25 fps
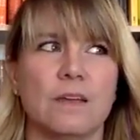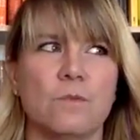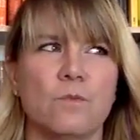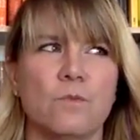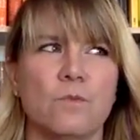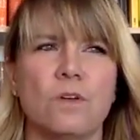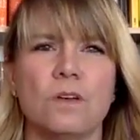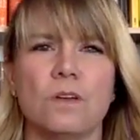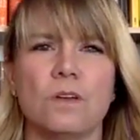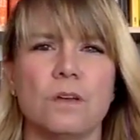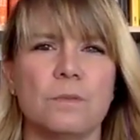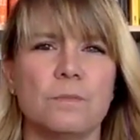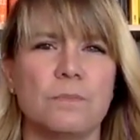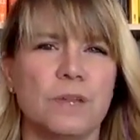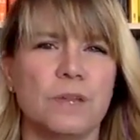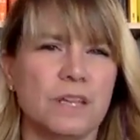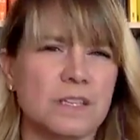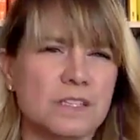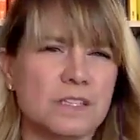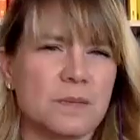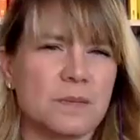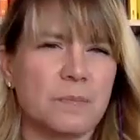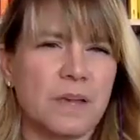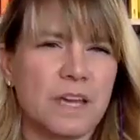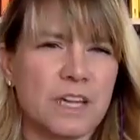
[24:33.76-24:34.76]
Well, but
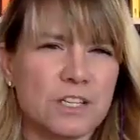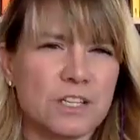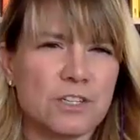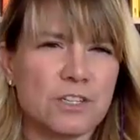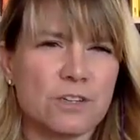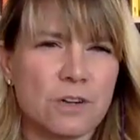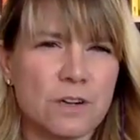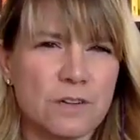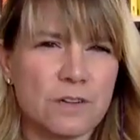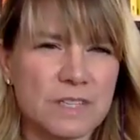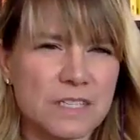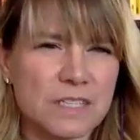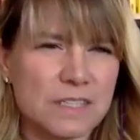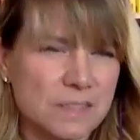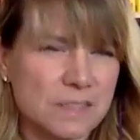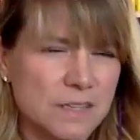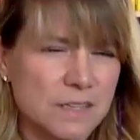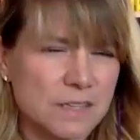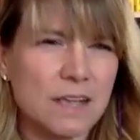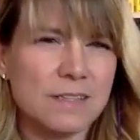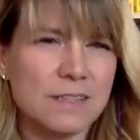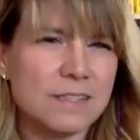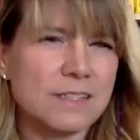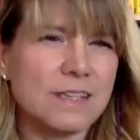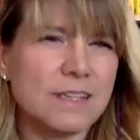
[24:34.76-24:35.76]
it's a picture of a
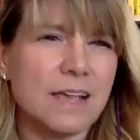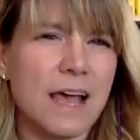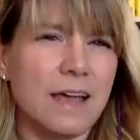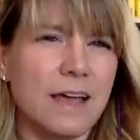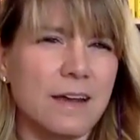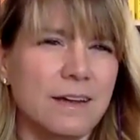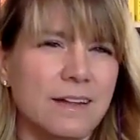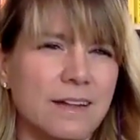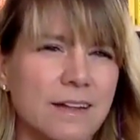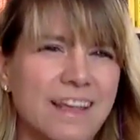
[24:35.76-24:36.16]
sunset.